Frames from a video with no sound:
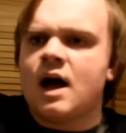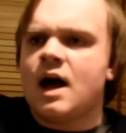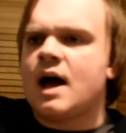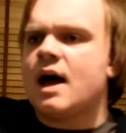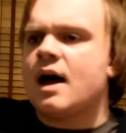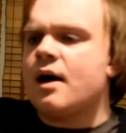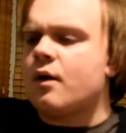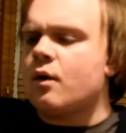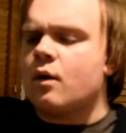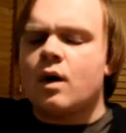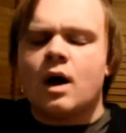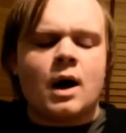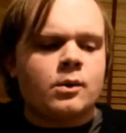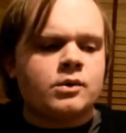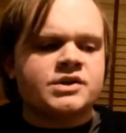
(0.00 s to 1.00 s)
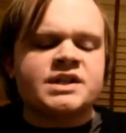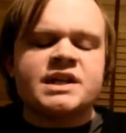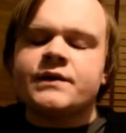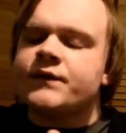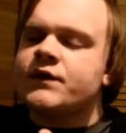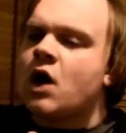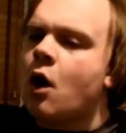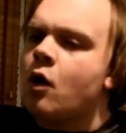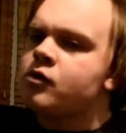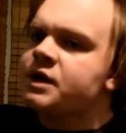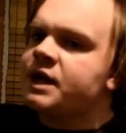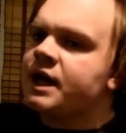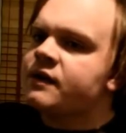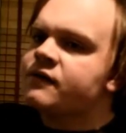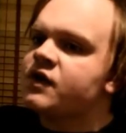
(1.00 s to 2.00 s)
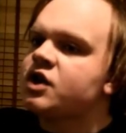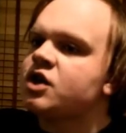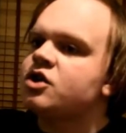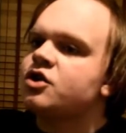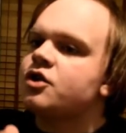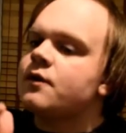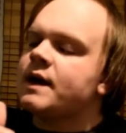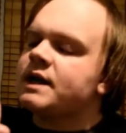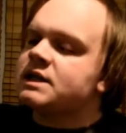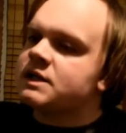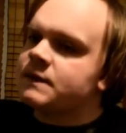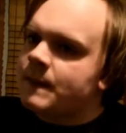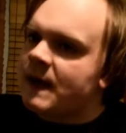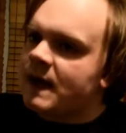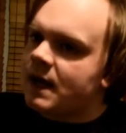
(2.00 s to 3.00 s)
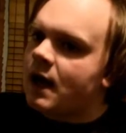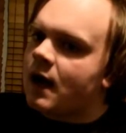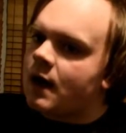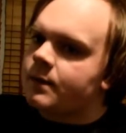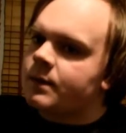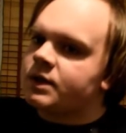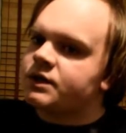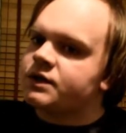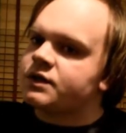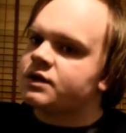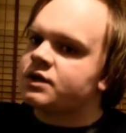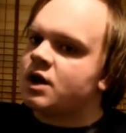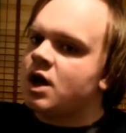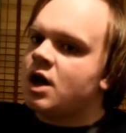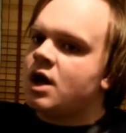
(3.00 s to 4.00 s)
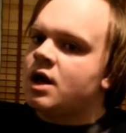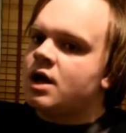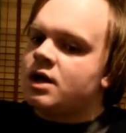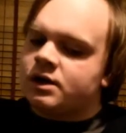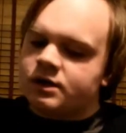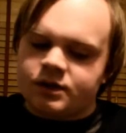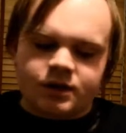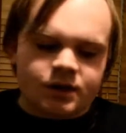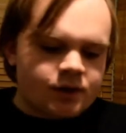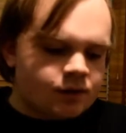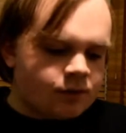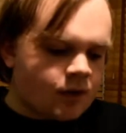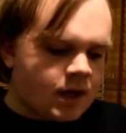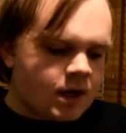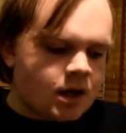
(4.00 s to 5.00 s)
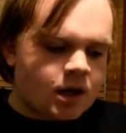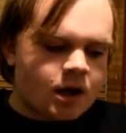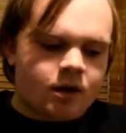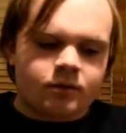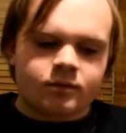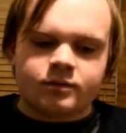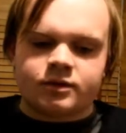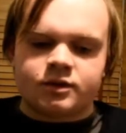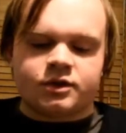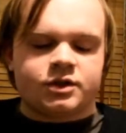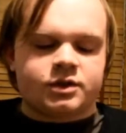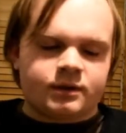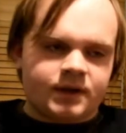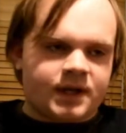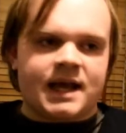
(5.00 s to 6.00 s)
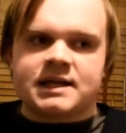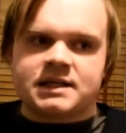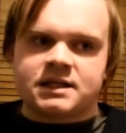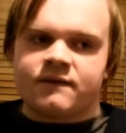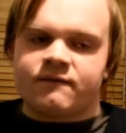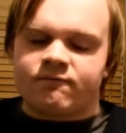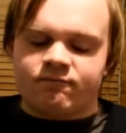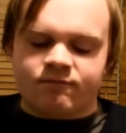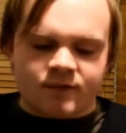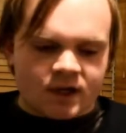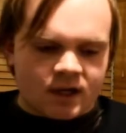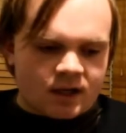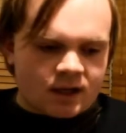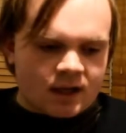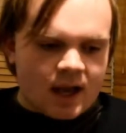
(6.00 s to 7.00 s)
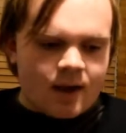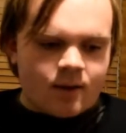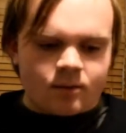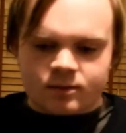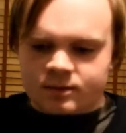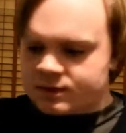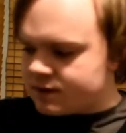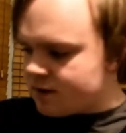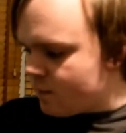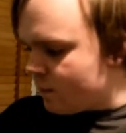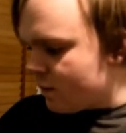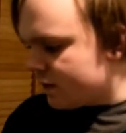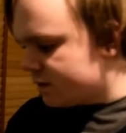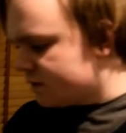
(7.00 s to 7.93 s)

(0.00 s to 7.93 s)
Ow, I wasn't even holding anything. You do Expelliarmus to, I don't know, get someone